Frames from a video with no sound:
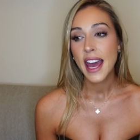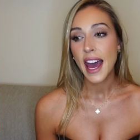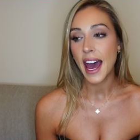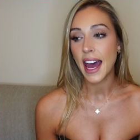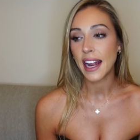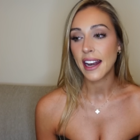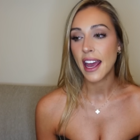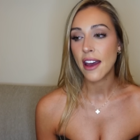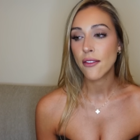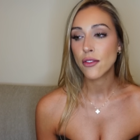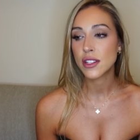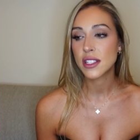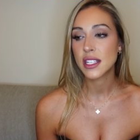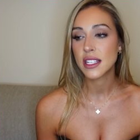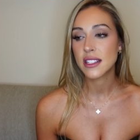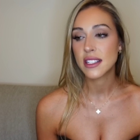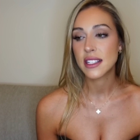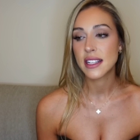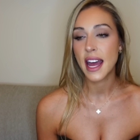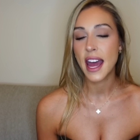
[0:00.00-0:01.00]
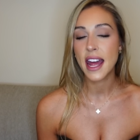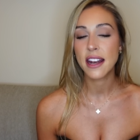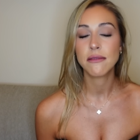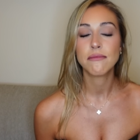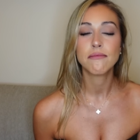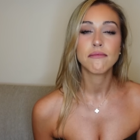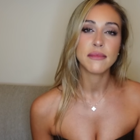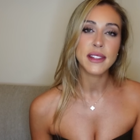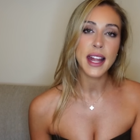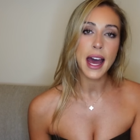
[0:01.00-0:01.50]
And ever since
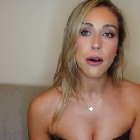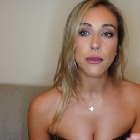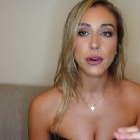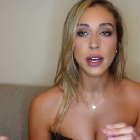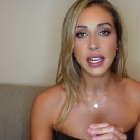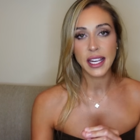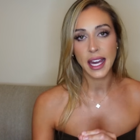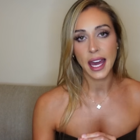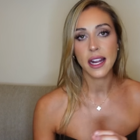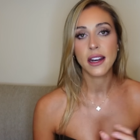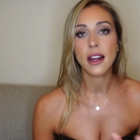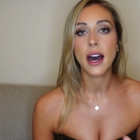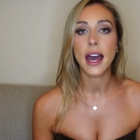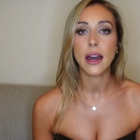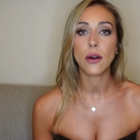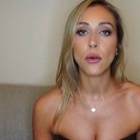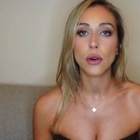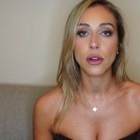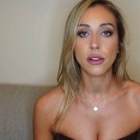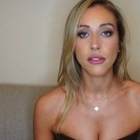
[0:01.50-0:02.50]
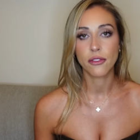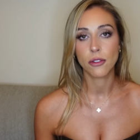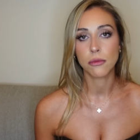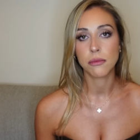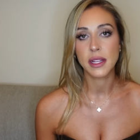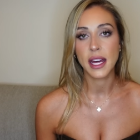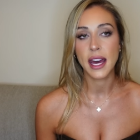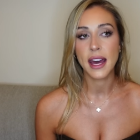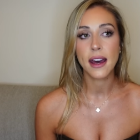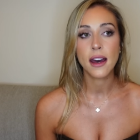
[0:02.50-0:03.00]
then, now and again, I order
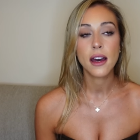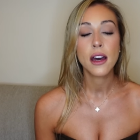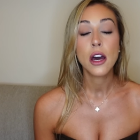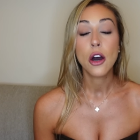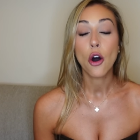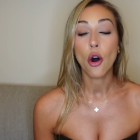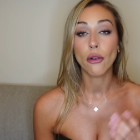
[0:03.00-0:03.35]
from there.